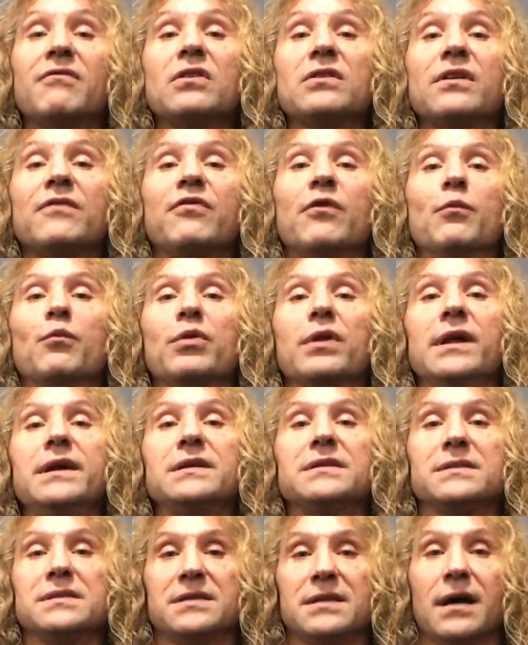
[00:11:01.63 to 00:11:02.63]
different
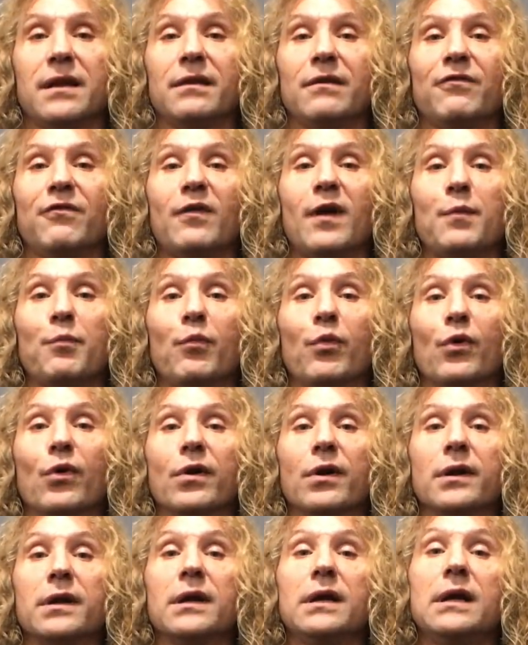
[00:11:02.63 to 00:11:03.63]
places on the
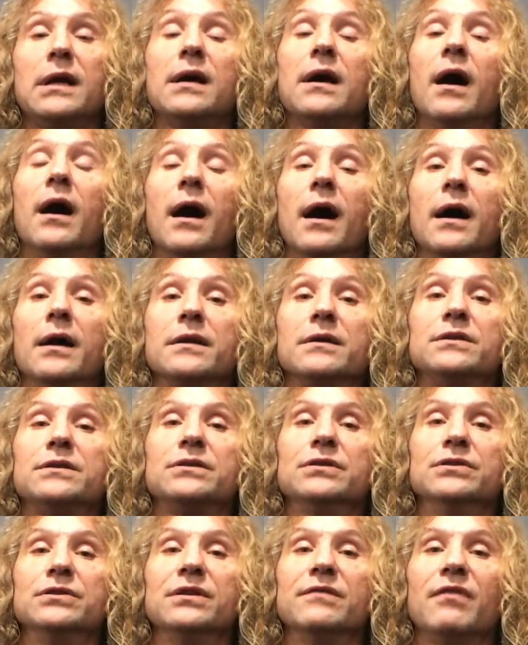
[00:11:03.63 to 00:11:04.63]
fretboard
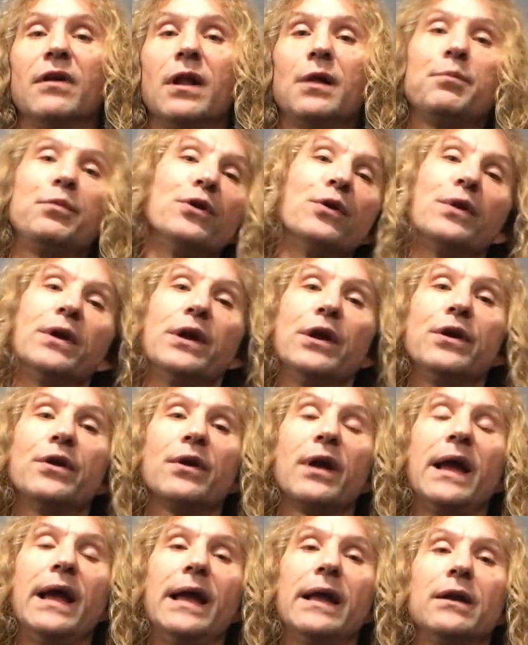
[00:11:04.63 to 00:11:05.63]
to develop your
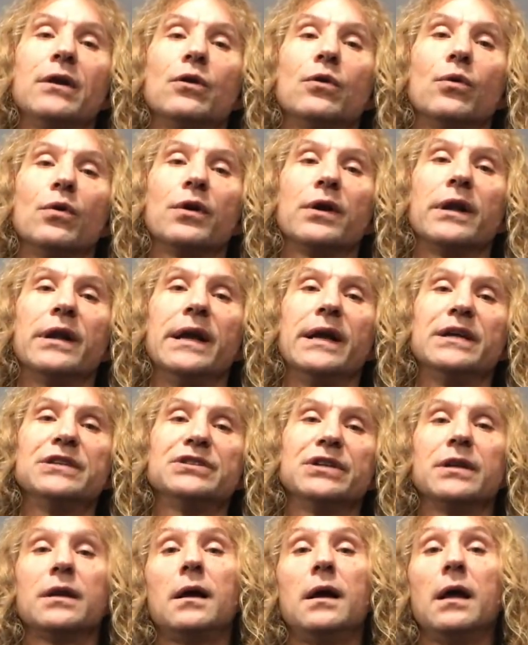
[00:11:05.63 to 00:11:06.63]
ear-hand
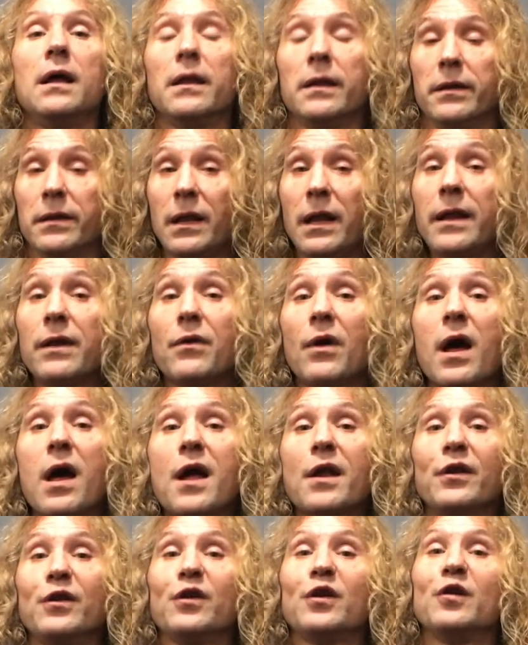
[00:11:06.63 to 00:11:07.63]
coordination. And later
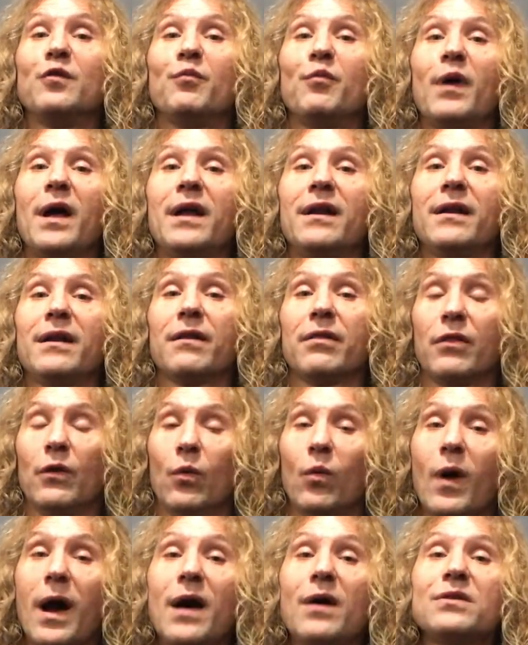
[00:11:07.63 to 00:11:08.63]
on you can bend the
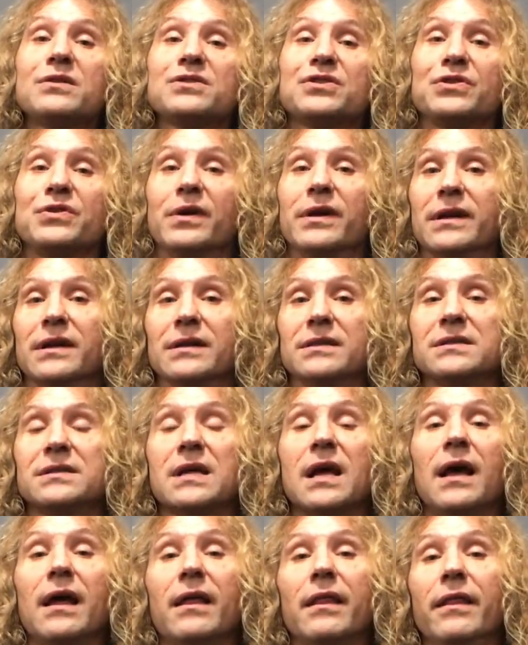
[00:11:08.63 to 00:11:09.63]
wound strings.
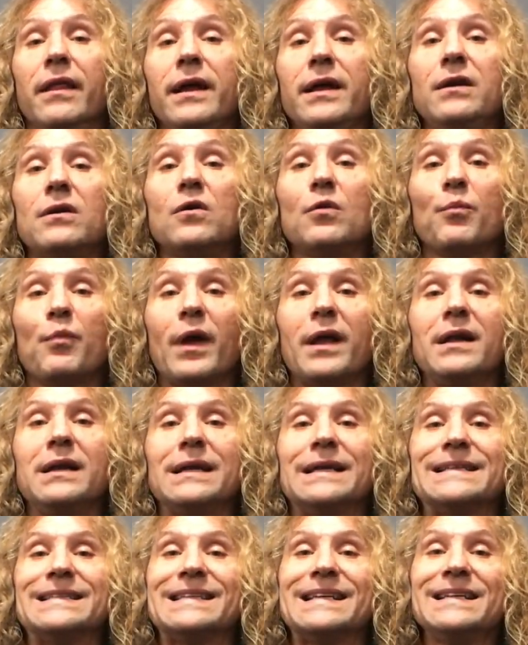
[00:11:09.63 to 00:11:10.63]
They don't bend
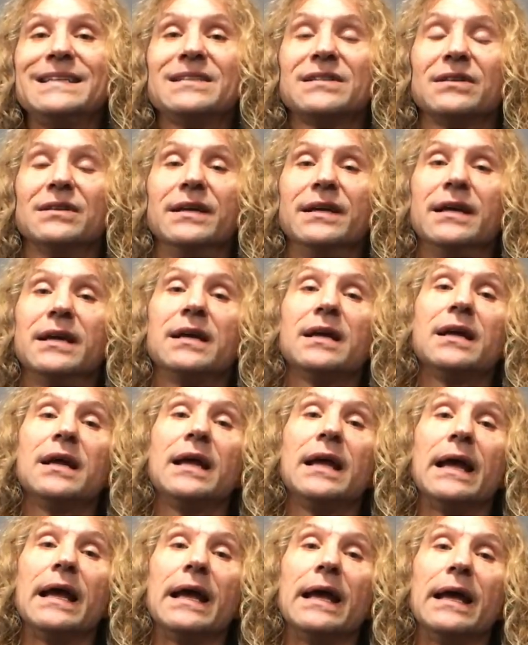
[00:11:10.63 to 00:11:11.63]
as easily
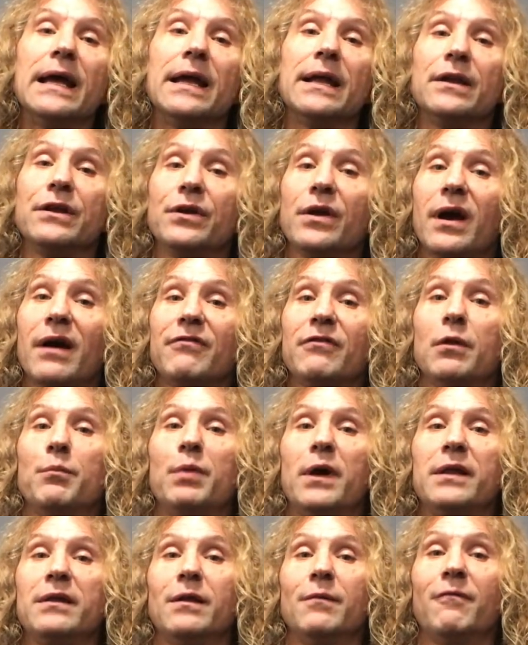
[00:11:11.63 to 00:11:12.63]
and you have to
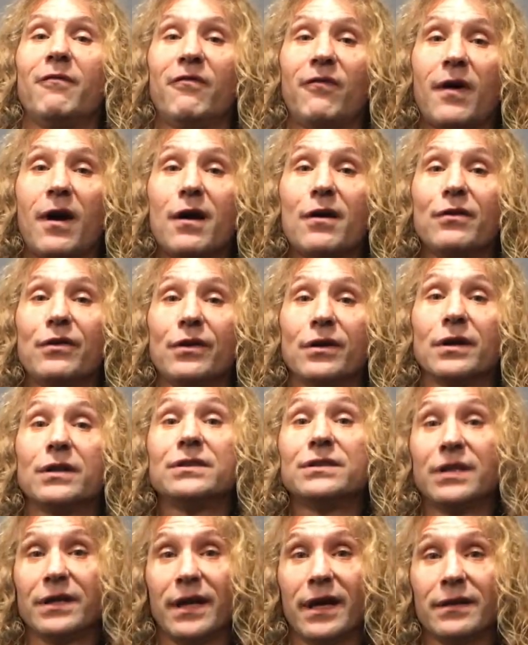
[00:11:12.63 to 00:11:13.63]
bend them farther
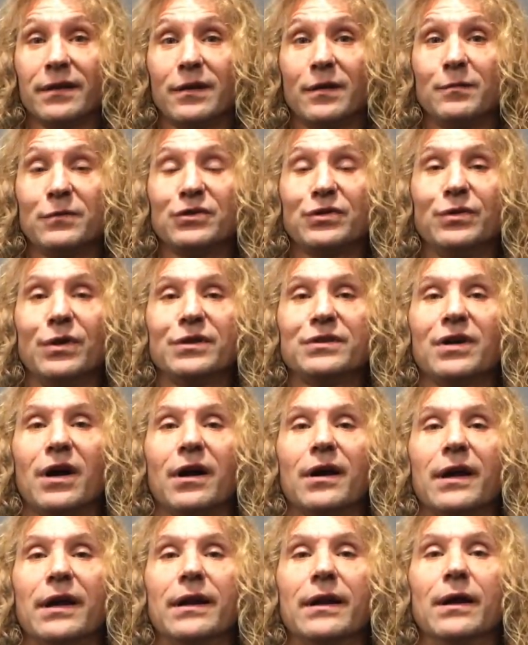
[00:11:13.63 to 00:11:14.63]
to get them to a
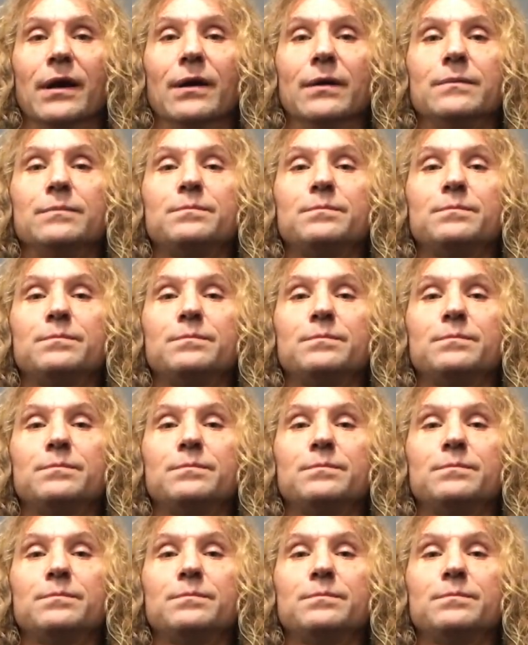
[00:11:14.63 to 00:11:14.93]
target note.